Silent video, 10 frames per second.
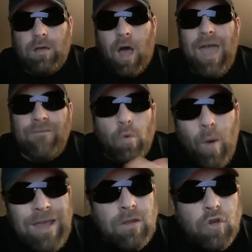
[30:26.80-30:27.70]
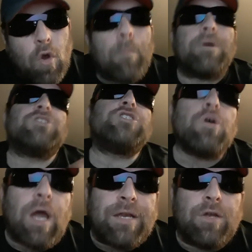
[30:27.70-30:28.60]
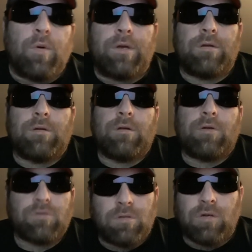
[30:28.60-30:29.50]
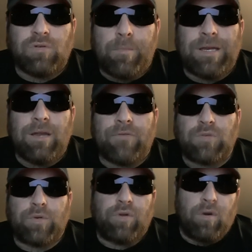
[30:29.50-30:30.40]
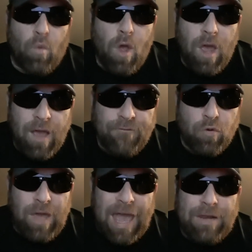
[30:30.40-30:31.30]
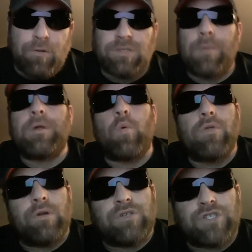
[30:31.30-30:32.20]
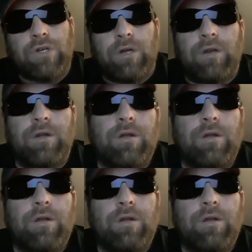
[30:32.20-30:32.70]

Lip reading: I have a right to do it, but should I do it? There's a big difference between if you can do something and whether you should.